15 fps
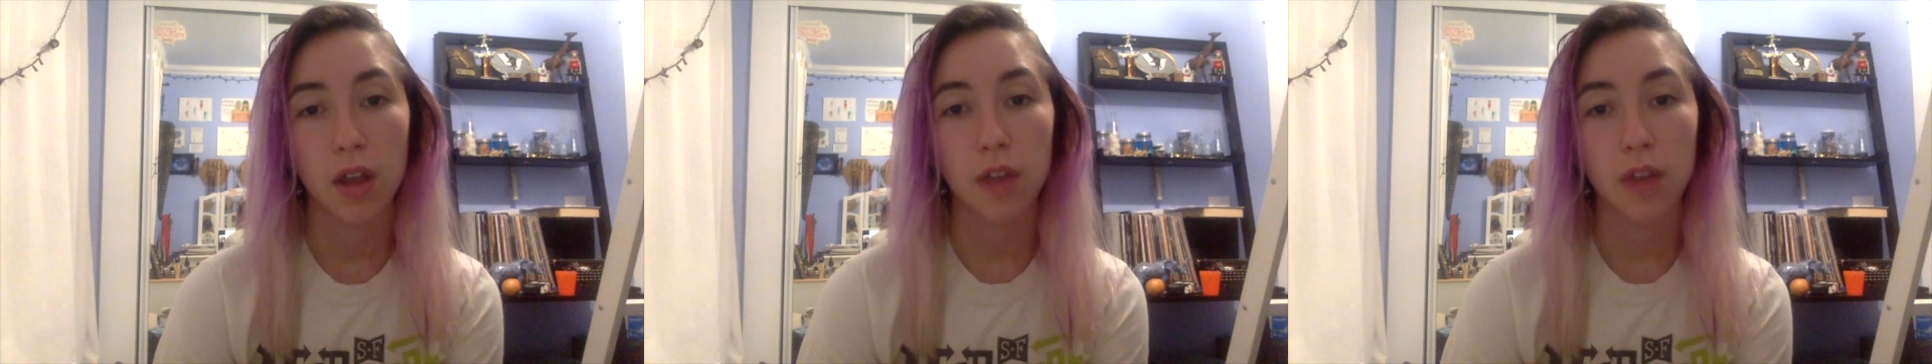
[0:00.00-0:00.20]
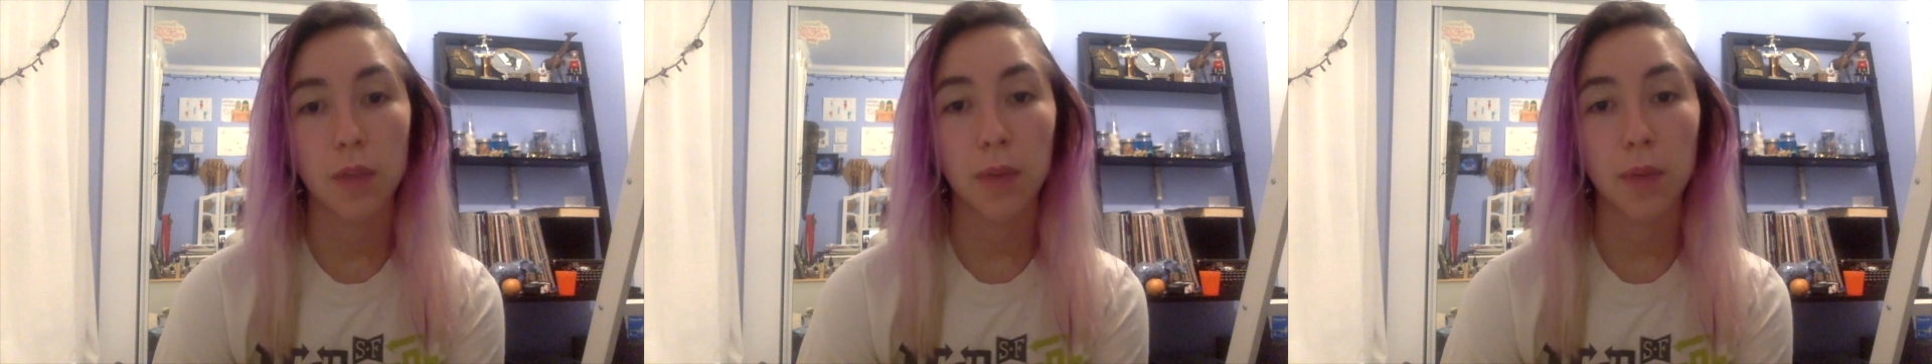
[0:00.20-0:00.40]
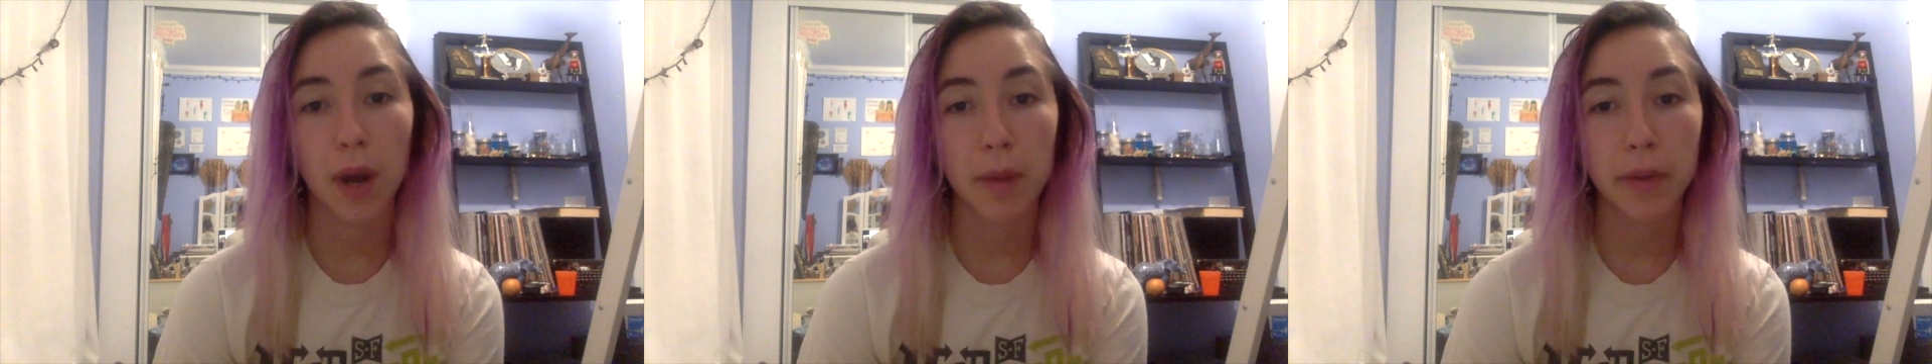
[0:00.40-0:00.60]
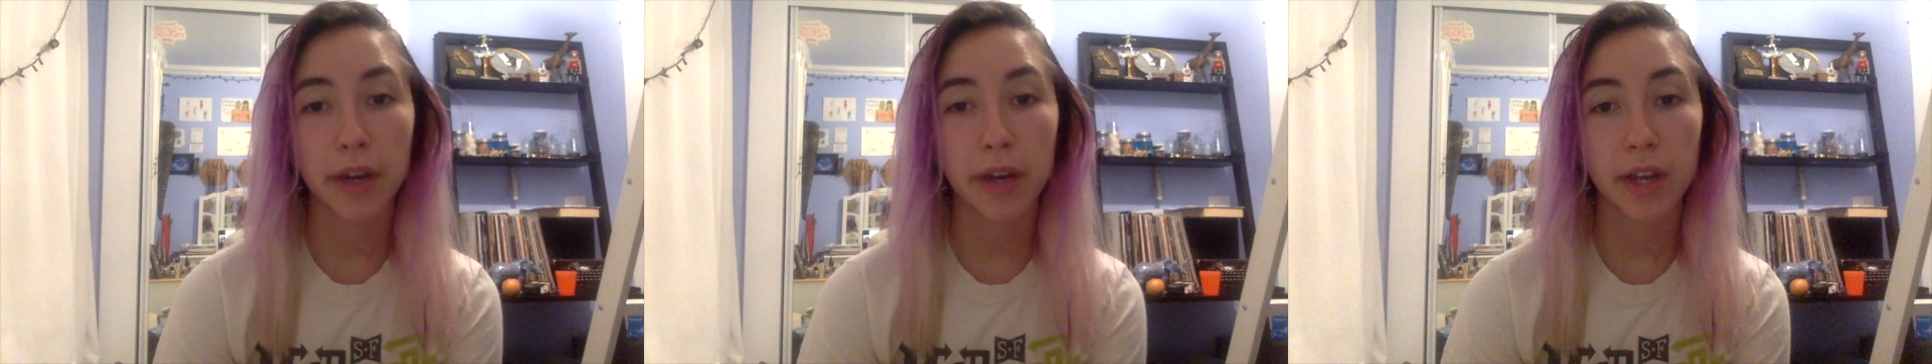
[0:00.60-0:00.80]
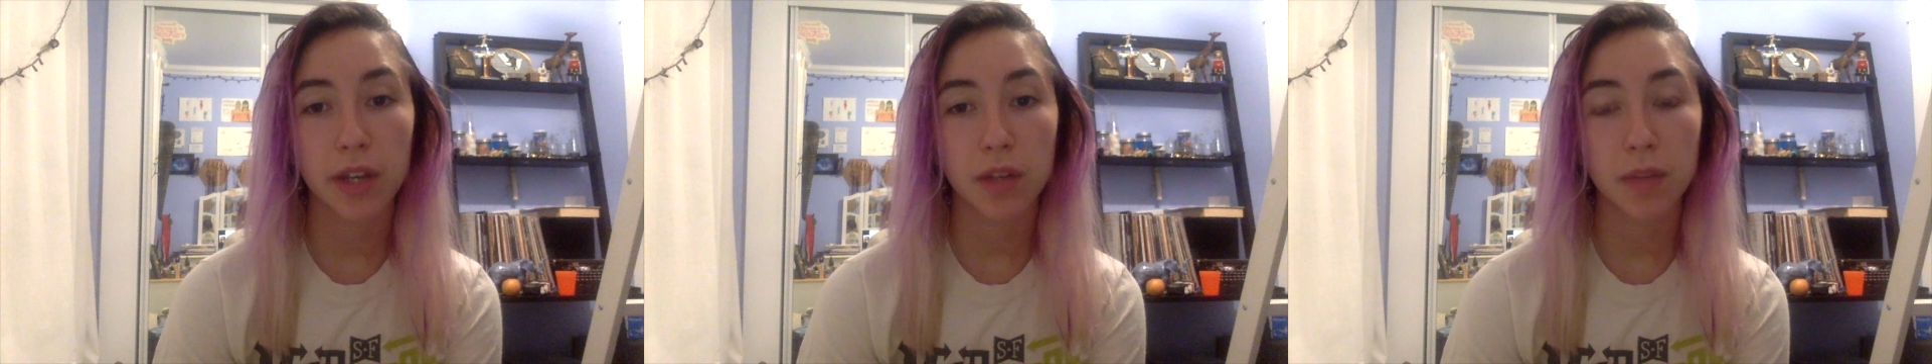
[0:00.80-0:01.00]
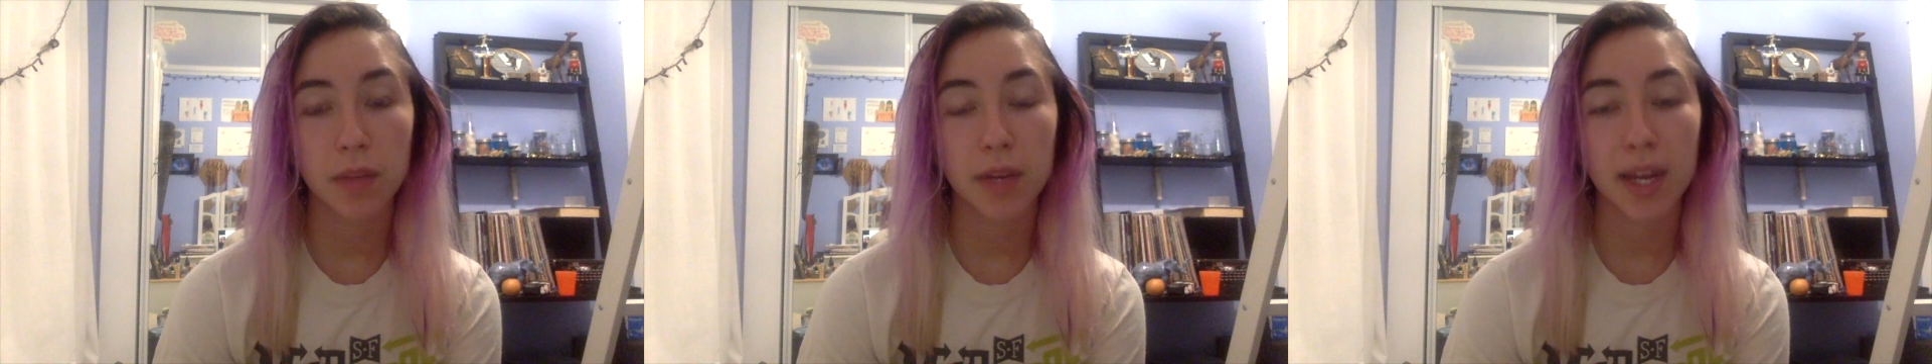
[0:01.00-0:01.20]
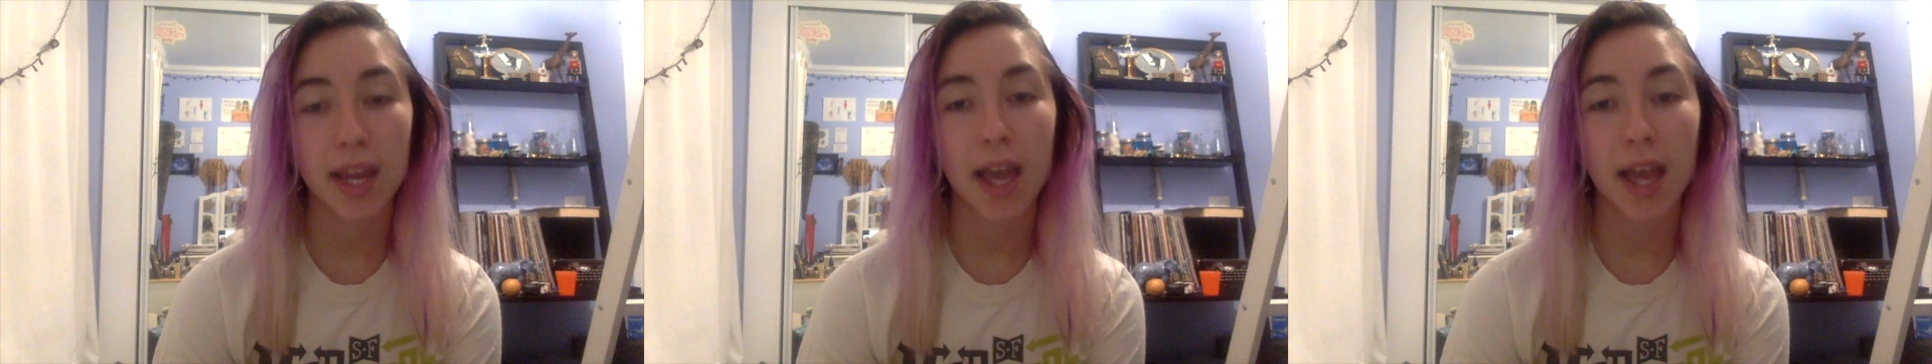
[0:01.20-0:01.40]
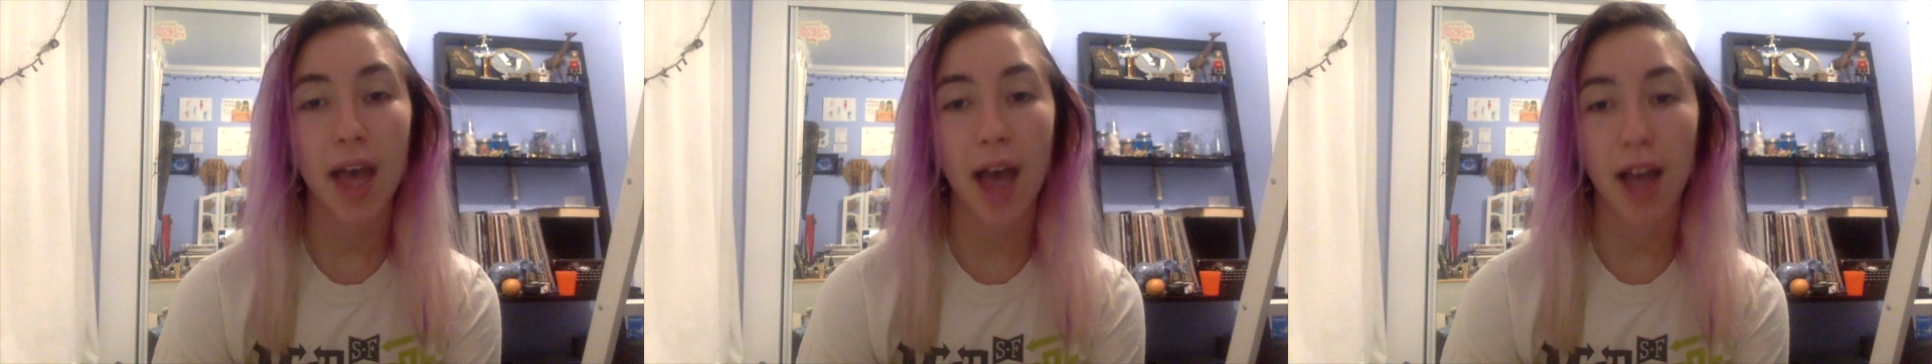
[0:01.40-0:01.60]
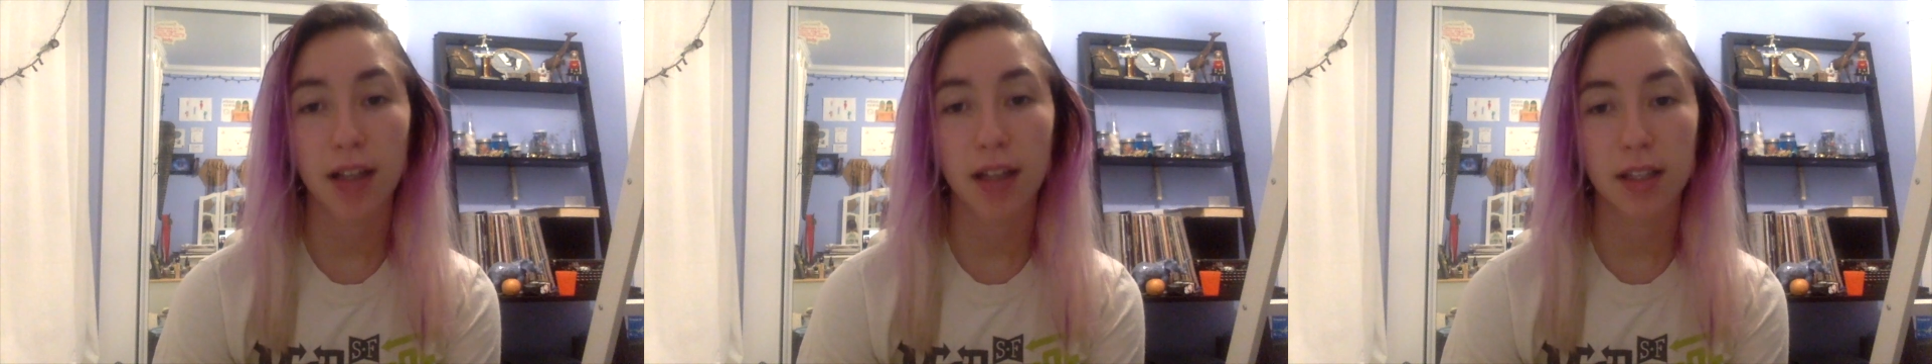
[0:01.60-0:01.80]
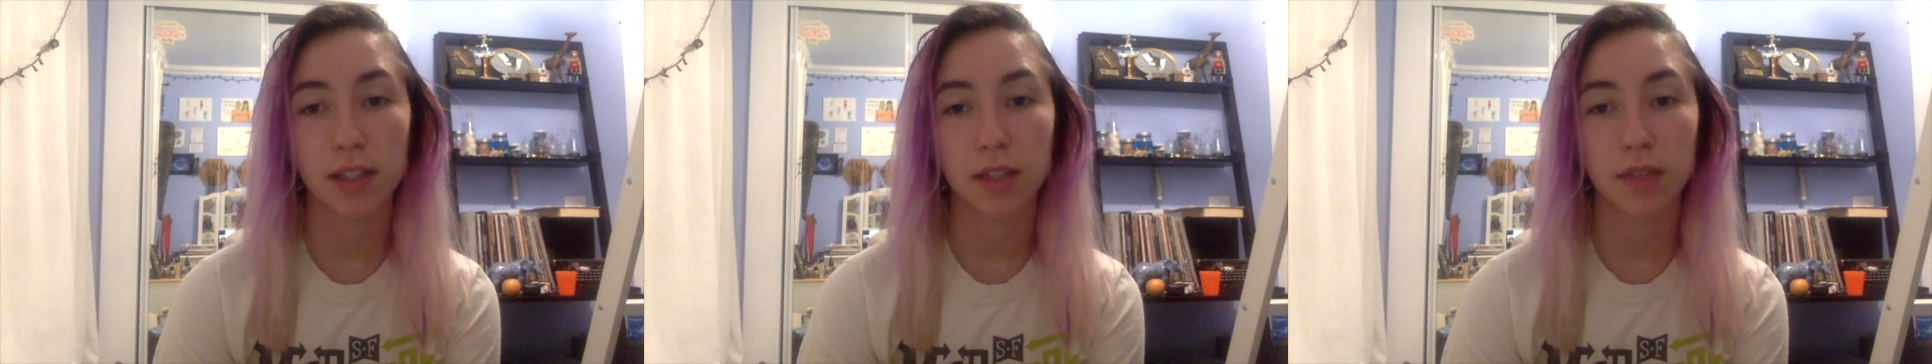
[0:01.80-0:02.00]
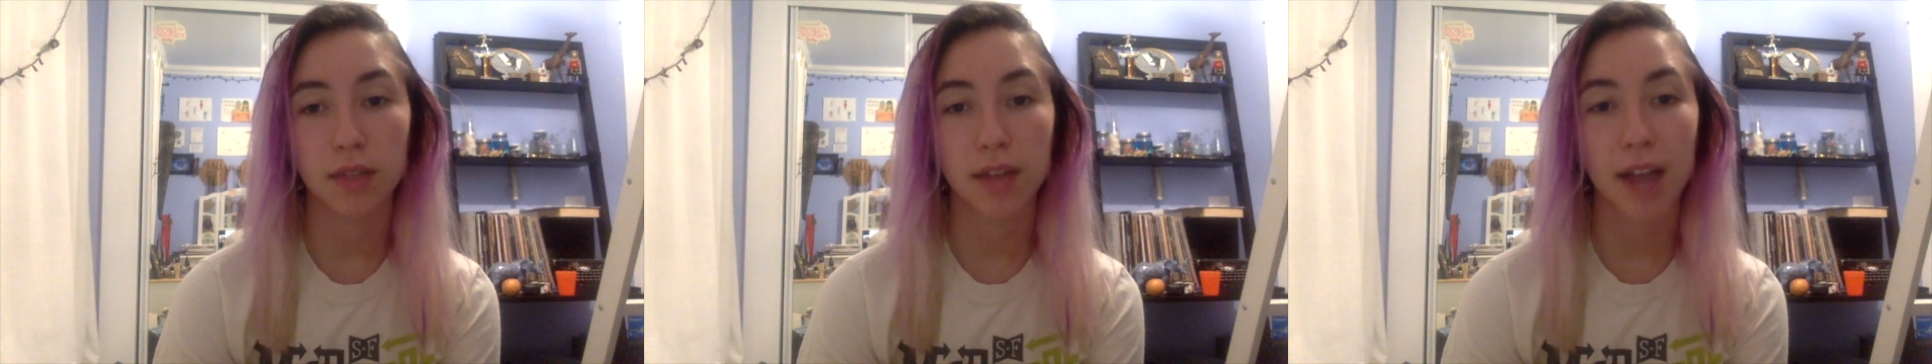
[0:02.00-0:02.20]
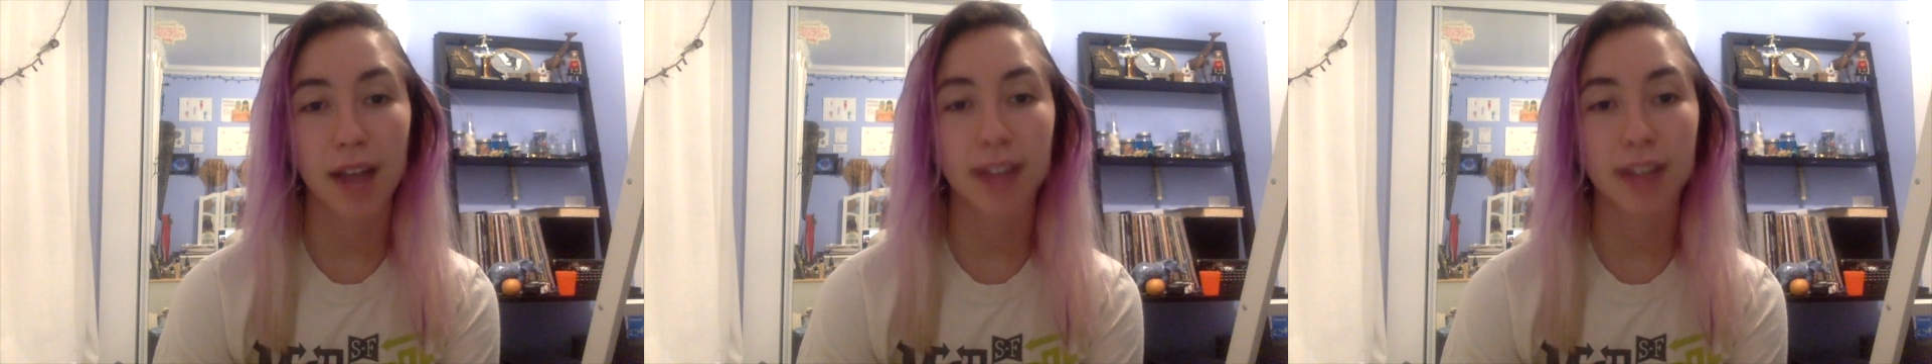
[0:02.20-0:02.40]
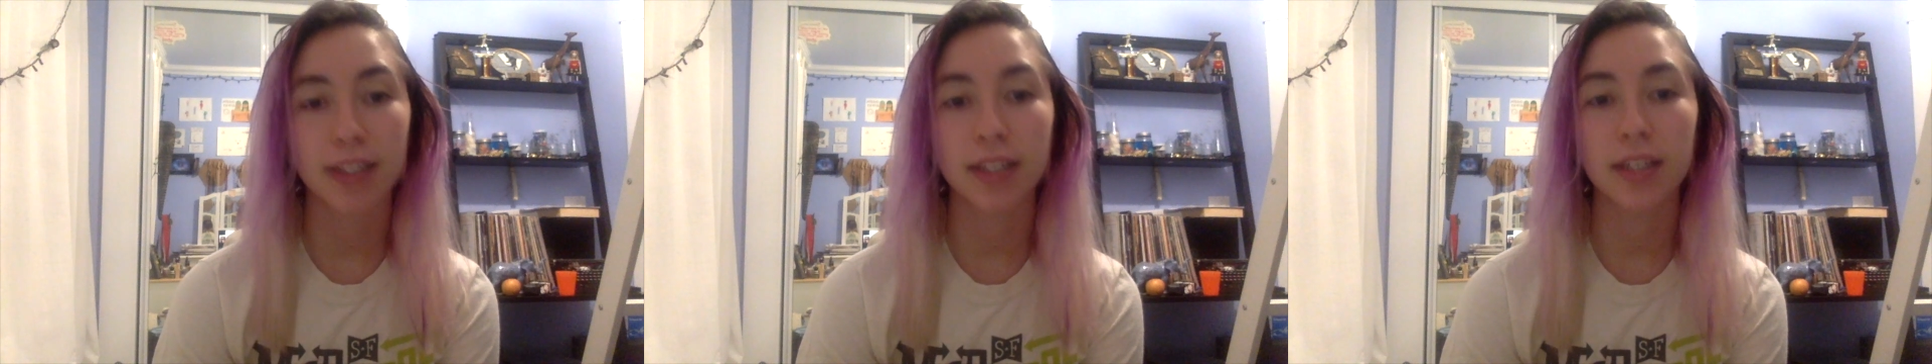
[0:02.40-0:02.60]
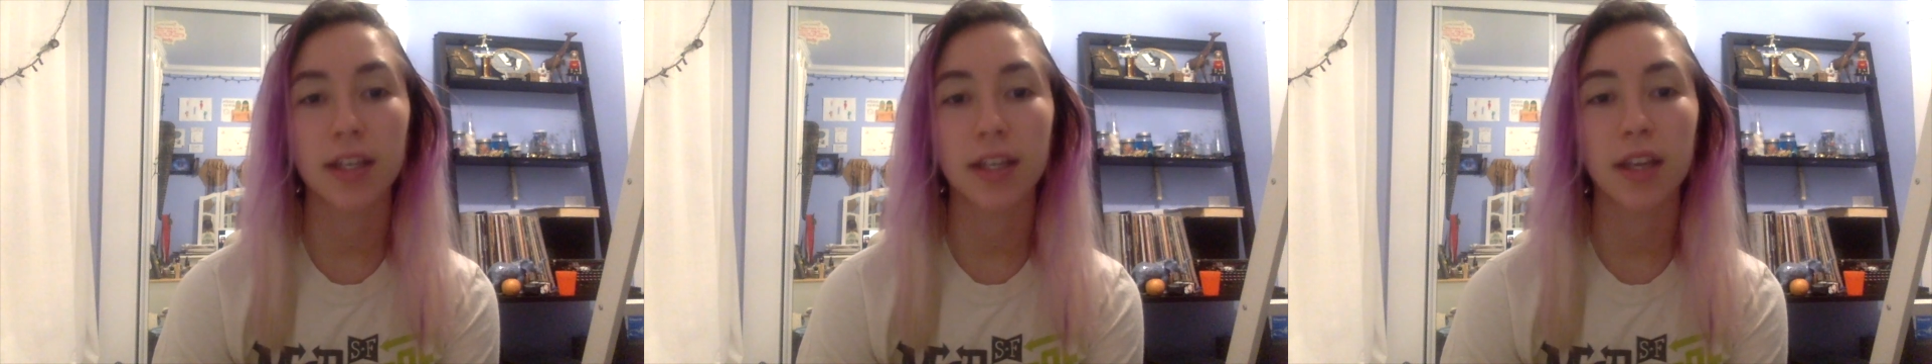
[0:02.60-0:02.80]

The primary intermediate acts as a reactant,